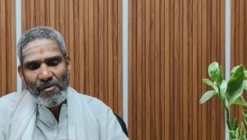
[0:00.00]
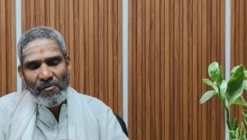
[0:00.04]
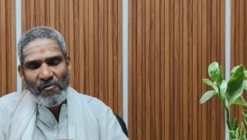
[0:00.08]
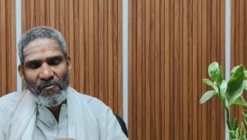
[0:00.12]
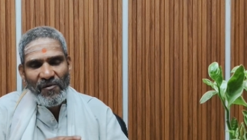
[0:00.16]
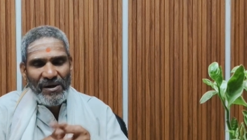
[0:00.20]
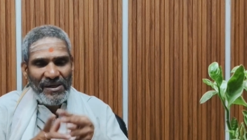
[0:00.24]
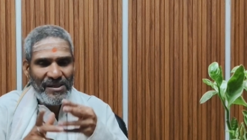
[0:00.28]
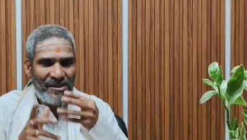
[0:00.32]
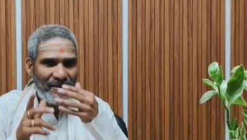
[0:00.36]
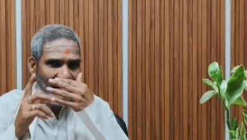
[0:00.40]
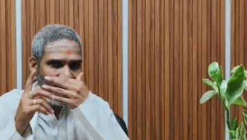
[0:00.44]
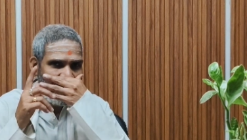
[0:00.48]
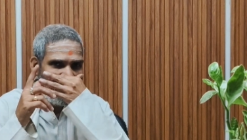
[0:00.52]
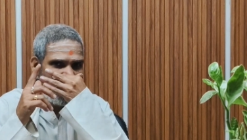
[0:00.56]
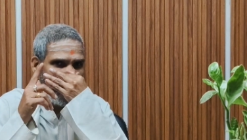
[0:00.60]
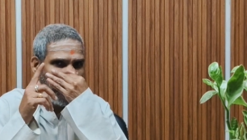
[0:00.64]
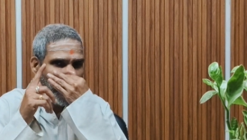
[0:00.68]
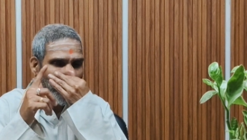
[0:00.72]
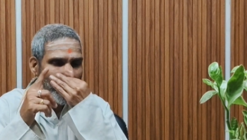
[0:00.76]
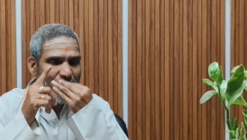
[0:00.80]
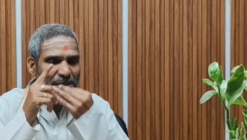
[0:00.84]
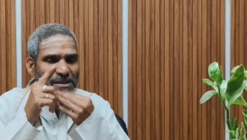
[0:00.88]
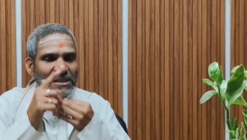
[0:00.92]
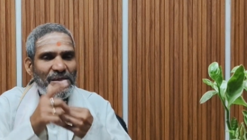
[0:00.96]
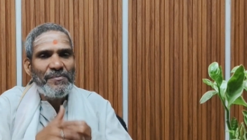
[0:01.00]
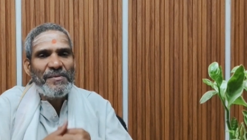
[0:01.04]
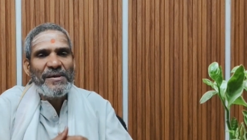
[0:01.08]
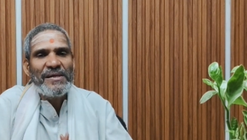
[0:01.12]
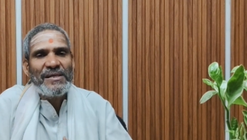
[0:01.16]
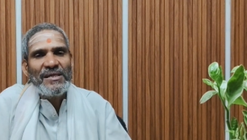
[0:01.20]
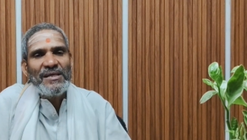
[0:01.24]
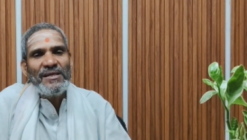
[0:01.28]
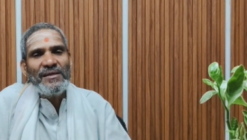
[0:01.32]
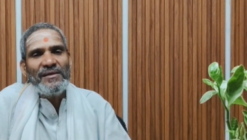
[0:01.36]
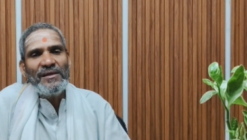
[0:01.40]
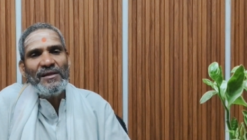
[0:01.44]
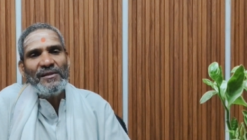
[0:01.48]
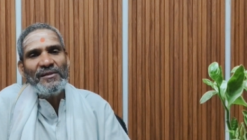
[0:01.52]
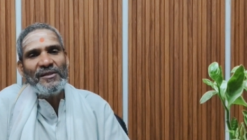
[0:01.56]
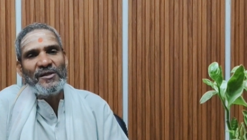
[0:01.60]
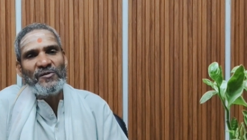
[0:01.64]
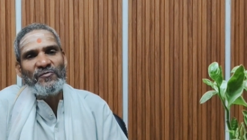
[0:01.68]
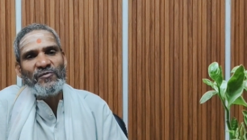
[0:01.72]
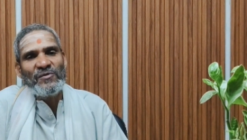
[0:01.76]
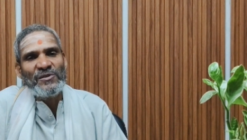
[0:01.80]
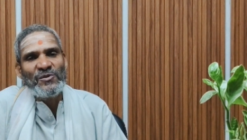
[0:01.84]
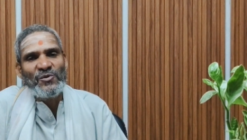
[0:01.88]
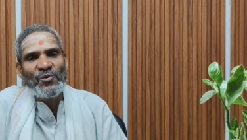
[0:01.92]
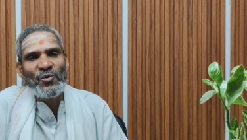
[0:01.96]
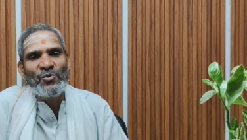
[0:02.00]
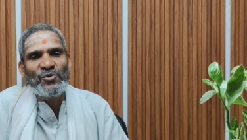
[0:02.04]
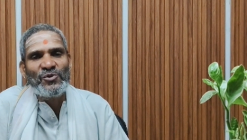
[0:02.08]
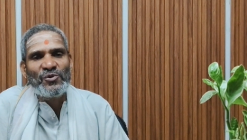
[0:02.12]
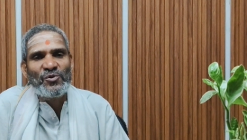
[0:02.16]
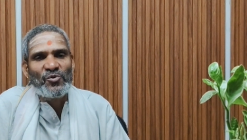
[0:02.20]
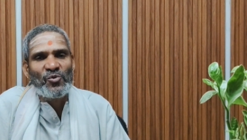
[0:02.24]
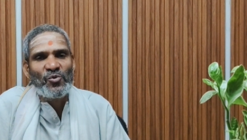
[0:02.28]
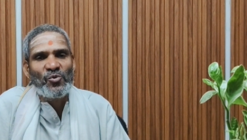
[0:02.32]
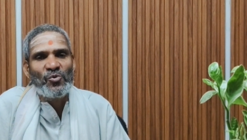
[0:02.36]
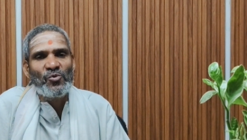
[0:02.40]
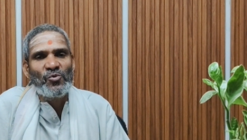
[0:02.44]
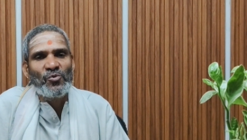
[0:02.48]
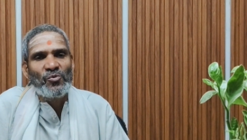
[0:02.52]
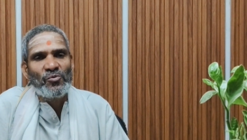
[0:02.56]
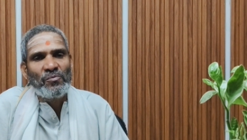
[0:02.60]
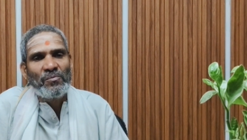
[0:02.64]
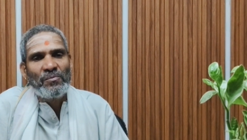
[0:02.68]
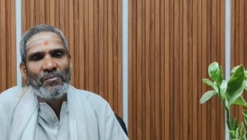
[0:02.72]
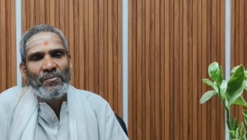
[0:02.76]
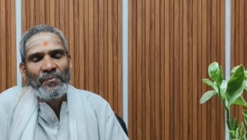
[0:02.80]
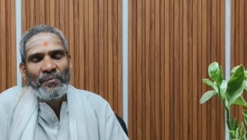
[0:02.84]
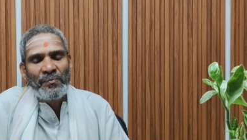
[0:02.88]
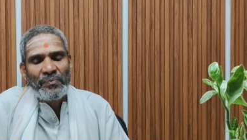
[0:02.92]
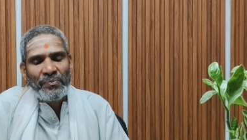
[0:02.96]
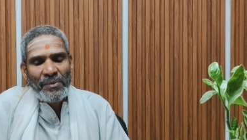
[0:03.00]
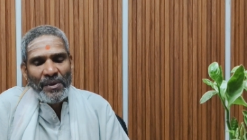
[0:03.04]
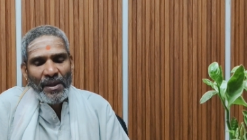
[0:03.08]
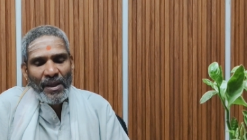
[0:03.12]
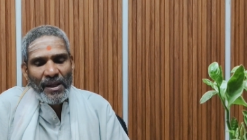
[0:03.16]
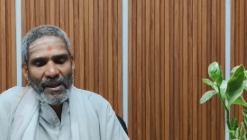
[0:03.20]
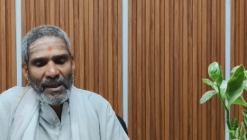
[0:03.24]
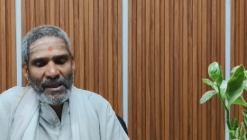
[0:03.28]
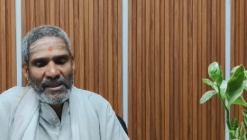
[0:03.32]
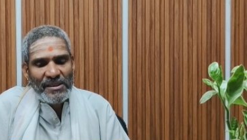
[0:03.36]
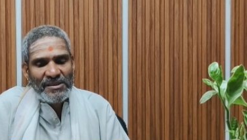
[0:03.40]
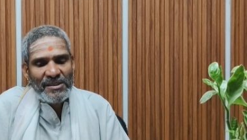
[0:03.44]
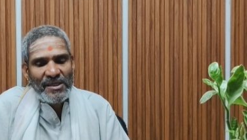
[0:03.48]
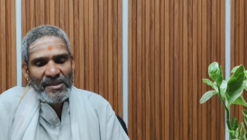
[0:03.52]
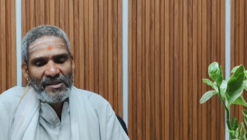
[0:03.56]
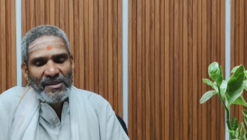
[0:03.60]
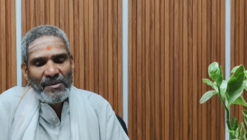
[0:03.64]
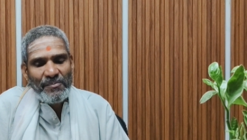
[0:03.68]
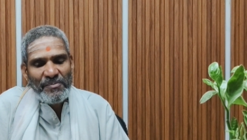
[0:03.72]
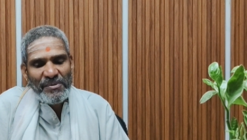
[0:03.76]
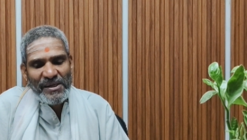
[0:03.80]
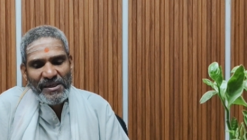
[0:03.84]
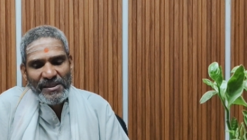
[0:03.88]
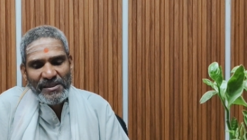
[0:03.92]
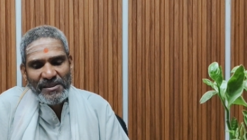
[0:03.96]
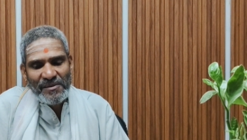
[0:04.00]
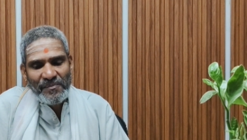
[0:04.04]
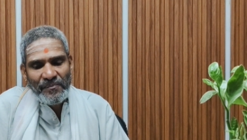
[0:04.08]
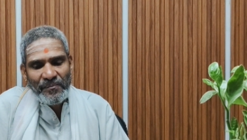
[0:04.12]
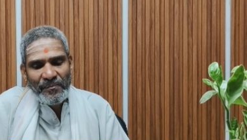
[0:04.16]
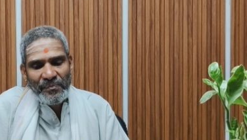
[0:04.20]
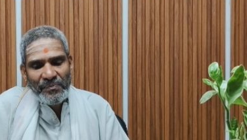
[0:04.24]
What was the material that was used to construct the bridge?